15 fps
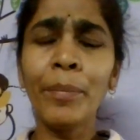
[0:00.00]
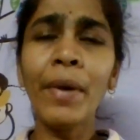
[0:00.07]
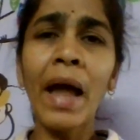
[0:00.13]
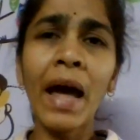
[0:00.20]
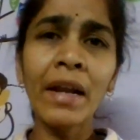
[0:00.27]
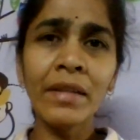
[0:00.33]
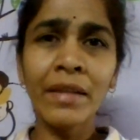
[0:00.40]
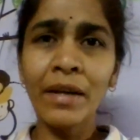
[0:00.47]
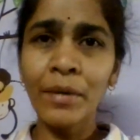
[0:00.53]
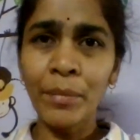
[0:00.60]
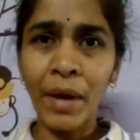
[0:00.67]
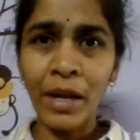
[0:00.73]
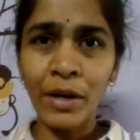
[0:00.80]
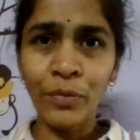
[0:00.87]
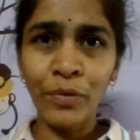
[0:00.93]
plan their
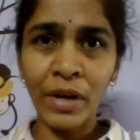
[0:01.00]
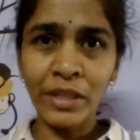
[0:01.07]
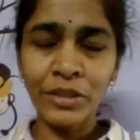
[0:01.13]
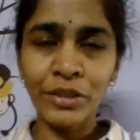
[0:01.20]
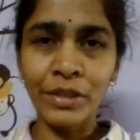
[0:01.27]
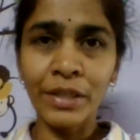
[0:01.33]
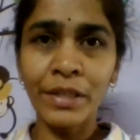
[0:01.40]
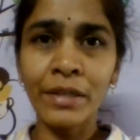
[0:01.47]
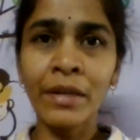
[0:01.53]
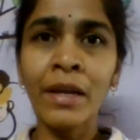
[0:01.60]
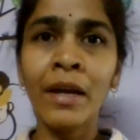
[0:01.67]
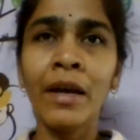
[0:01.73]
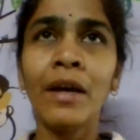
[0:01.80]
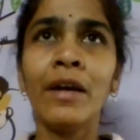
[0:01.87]
manufacturing,